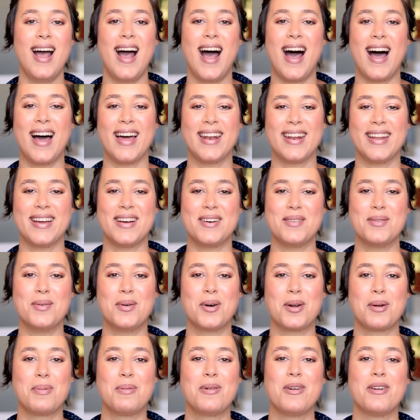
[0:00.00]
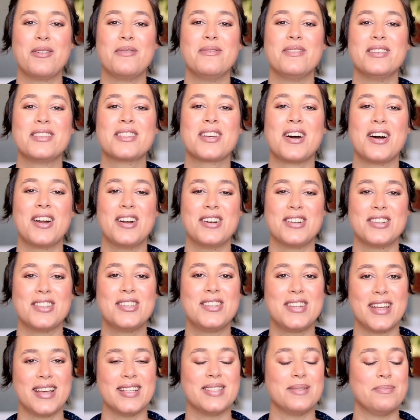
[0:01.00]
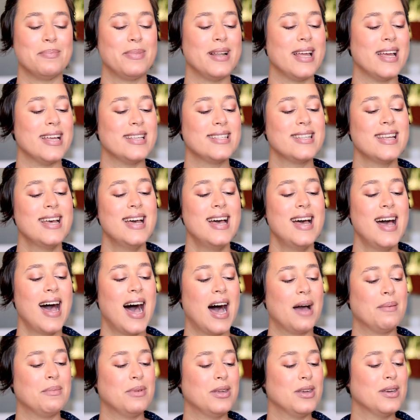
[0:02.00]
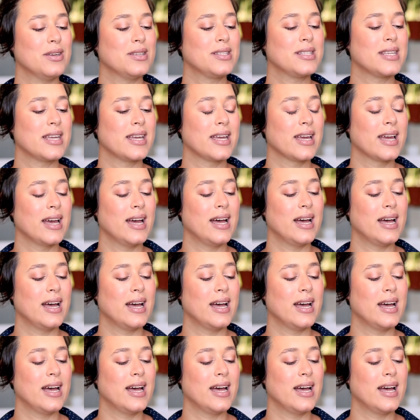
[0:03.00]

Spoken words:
and waterproof mascara just stays in place. I'm using